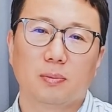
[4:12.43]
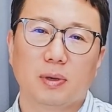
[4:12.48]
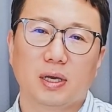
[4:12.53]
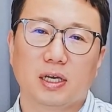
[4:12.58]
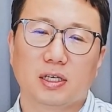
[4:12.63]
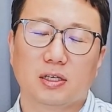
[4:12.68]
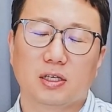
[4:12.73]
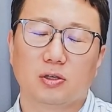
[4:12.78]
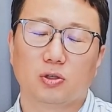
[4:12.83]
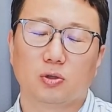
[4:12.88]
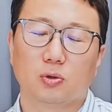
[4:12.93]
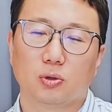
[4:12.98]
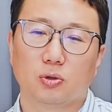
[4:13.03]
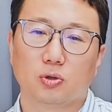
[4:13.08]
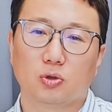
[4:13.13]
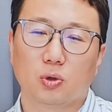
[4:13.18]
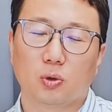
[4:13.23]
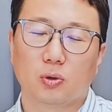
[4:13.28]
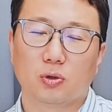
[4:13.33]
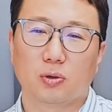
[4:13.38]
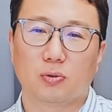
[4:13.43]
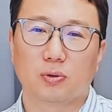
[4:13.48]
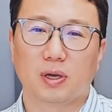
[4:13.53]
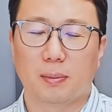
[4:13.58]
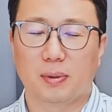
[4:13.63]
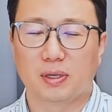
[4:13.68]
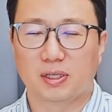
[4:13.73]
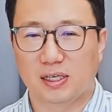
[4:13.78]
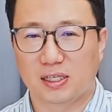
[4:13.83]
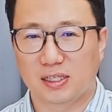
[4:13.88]
be easy to control the
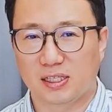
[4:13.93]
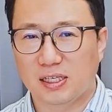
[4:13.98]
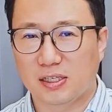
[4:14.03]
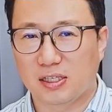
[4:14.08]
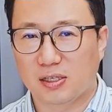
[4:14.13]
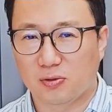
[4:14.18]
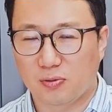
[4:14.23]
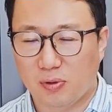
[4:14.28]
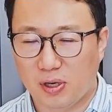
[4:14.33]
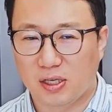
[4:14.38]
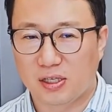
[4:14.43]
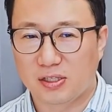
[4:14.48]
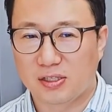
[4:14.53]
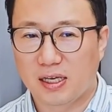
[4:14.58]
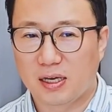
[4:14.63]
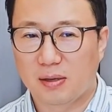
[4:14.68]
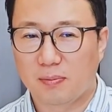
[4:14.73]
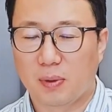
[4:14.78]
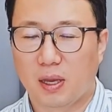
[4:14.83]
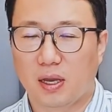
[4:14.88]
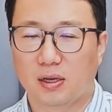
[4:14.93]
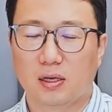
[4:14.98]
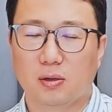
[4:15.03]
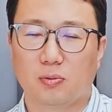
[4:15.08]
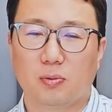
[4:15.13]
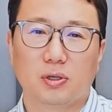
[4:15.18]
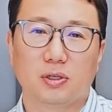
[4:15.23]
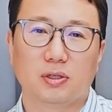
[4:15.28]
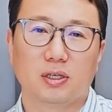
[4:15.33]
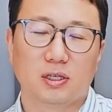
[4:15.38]
rapidly heating real estate market
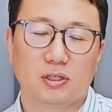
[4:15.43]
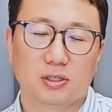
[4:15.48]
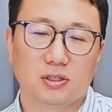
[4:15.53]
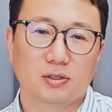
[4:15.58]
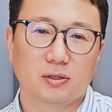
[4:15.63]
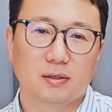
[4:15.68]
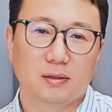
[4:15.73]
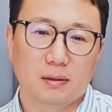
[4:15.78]
with this,